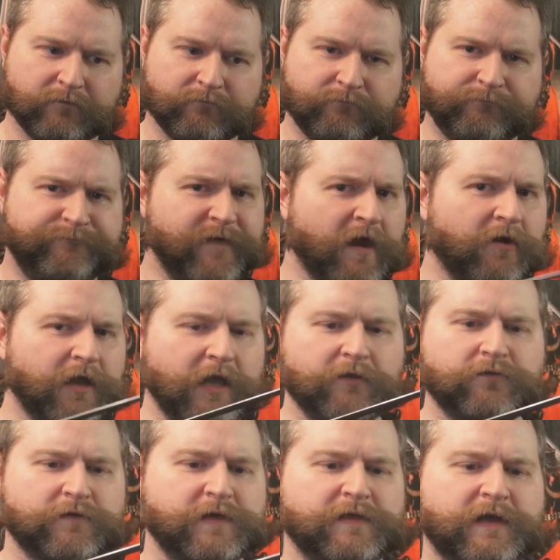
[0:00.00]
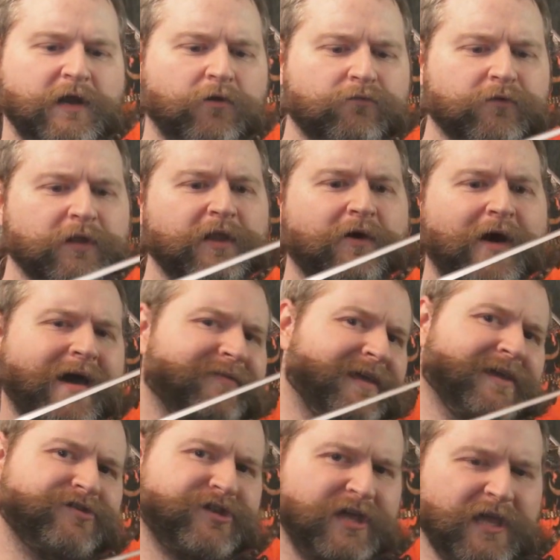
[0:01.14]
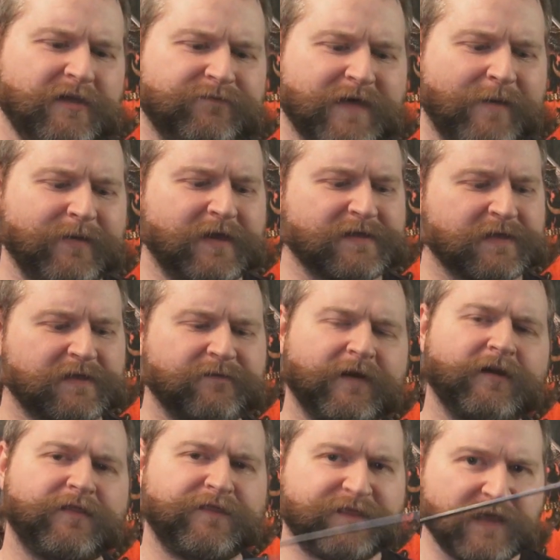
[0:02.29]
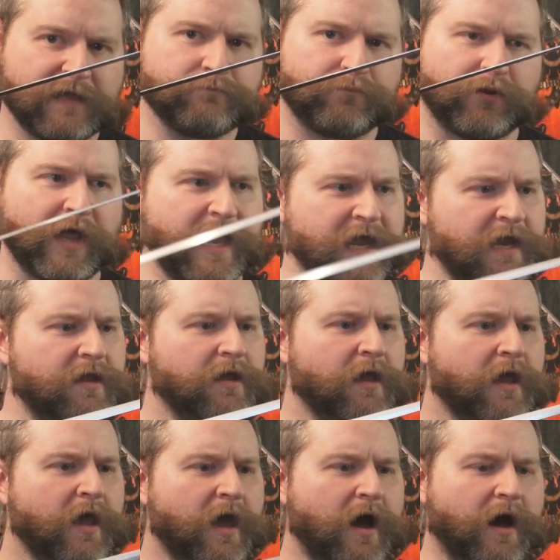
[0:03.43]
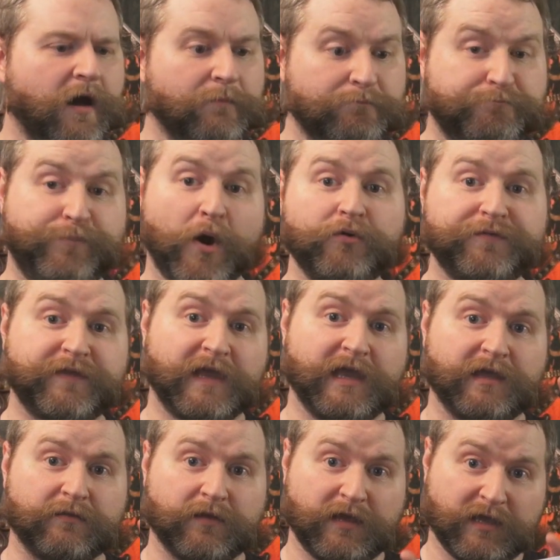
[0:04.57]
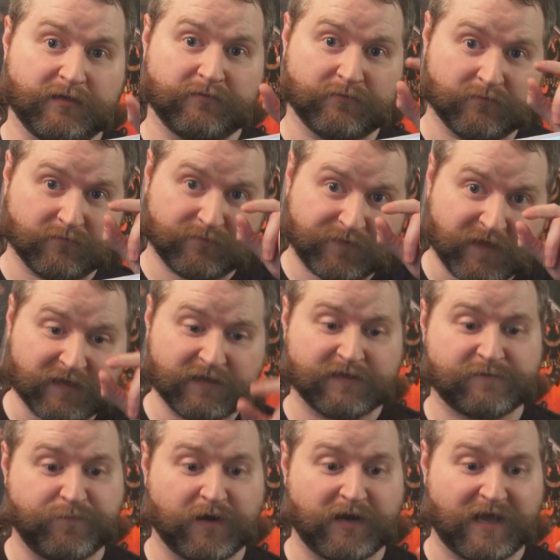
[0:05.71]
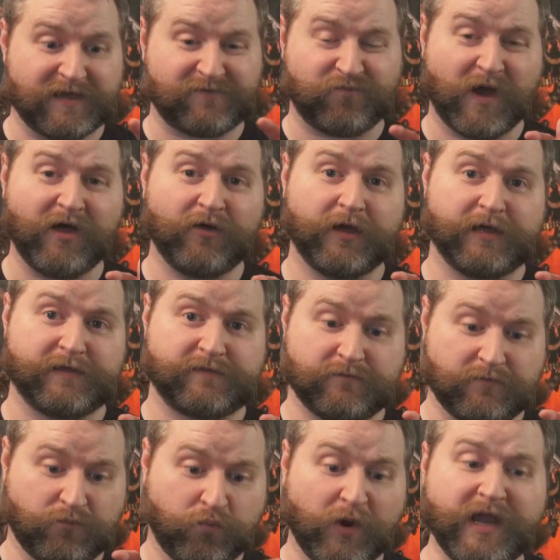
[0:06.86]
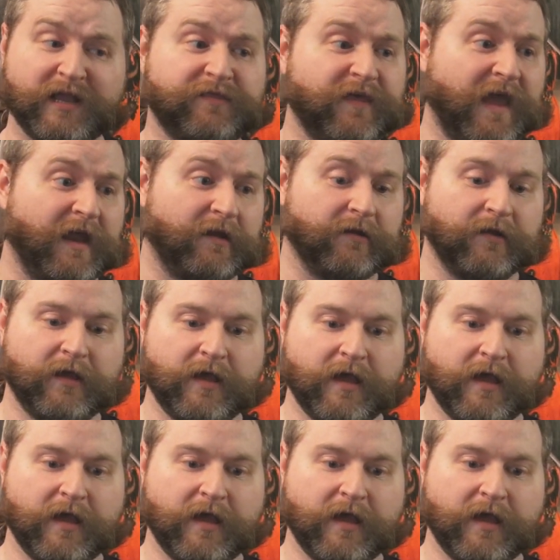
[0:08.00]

Very interesting because I don't really know how they achieve that because it's a very thin blade, uh, both in in thickness but as well as width and